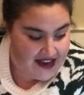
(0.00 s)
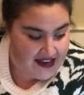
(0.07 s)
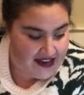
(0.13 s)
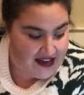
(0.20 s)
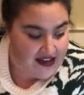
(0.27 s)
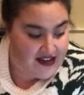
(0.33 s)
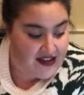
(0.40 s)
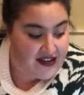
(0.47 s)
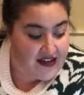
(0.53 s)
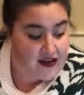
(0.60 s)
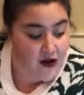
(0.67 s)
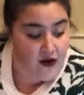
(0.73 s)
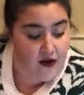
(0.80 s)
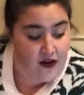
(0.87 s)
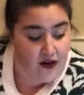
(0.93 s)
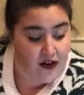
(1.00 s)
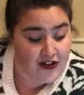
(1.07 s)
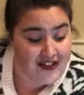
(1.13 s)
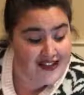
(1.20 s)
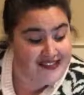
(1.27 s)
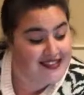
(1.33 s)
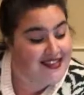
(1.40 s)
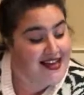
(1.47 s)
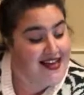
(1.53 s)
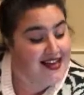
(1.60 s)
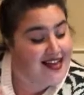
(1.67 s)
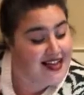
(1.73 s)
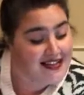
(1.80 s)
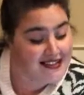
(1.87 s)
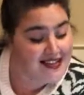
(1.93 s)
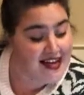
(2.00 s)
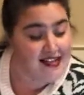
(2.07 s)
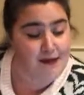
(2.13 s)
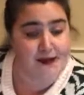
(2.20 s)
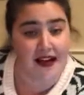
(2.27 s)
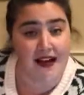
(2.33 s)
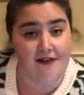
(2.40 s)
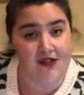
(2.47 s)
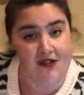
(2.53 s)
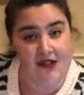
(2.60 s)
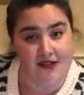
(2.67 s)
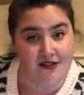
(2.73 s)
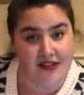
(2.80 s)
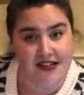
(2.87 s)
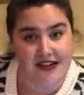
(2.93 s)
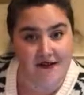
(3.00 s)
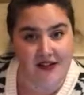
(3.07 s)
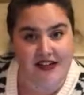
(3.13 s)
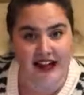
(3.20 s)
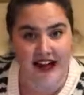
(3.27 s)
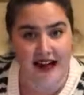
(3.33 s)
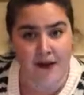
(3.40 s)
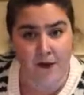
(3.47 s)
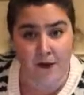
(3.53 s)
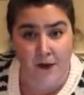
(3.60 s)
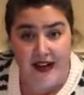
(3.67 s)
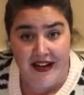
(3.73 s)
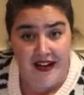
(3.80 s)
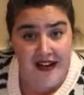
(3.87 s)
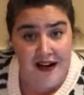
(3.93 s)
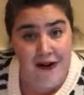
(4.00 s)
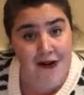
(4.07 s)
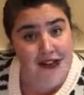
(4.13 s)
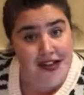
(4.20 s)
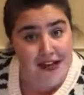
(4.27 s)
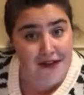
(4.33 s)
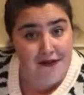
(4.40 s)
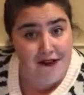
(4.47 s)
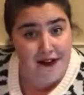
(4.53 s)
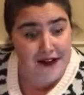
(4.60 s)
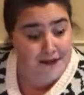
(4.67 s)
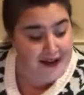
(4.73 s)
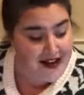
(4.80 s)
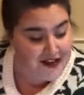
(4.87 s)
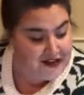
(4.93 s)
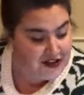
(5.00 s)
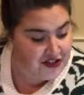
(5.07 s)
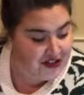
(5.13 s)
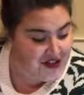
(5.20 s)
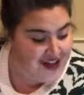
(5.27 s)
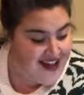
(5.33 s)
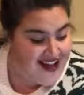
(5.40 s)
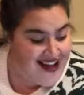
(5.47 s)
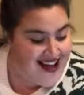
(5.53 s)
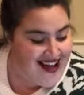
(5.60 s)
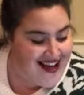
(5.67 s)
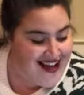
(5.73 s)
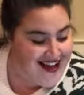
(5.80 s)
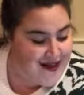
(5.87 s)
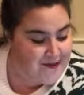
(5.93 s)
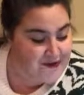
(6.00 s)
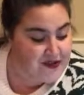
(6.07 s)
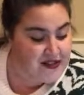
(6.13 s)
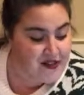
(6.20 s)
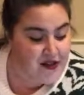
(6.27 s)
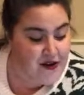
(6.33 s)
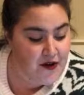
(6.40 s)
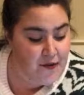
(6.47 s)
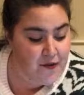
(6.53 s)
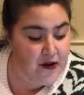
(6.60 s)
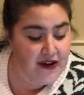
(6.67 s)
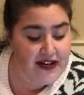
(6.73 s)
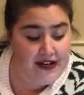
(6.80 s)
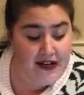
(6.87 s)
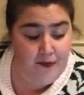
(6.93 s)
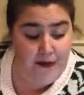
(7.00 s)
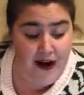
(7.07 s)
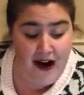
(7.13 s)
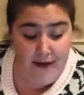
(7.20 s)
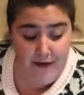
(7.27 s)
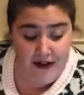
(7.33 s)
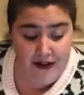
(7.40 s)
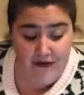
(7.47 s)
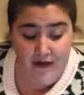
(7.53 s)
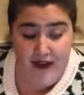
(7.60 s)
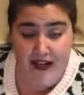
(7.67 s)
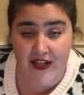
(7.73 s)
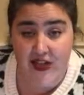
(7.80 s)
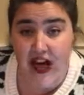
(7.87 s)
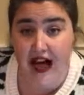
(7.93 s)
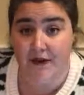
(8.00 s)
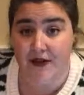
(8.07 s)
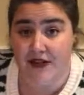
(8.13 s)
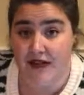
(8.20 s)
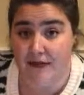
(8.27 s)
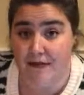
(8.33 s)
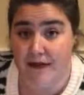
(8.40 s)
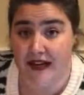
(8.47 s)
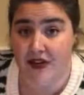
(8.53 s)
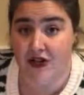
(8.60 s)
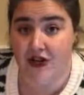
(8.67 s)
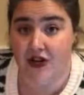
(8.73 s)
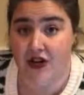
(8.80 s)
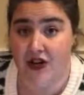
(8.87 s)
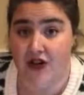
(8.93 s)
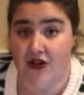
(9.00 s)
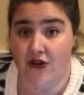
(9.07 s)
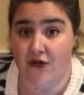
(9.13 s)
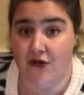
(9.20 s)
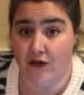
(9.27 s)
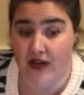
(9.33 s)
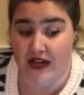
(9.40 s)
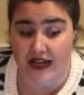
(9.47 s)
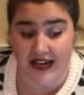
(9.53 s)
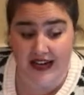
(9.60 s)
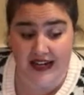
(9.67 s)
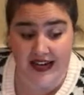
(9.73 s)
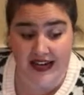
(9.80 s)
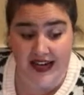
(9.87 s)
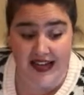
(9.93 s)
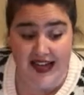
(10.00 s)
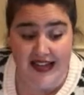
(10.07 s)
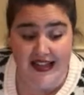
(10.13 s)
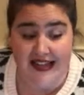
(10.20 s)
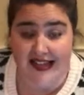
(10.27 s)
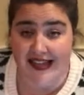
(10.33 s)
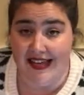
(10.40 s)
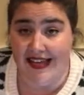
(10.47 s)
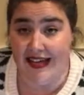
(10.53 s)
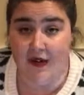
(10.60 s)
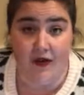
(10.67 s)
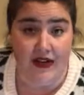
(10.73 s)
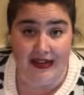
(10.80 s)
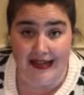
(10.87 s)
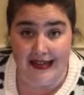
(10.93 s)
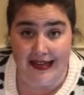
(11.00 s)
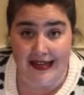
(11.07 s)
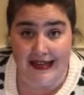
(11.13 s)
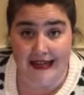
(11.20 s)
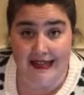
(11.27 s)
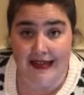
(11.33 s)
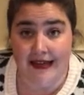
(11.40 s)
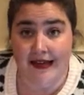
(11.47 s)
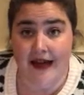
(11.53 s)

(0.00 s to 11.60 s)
And Nicole is saying yes to SPF. She is using it every day. Way to go. Thank you very much. So putting our primer in the fridge, I would just make sure you read the ingredient list.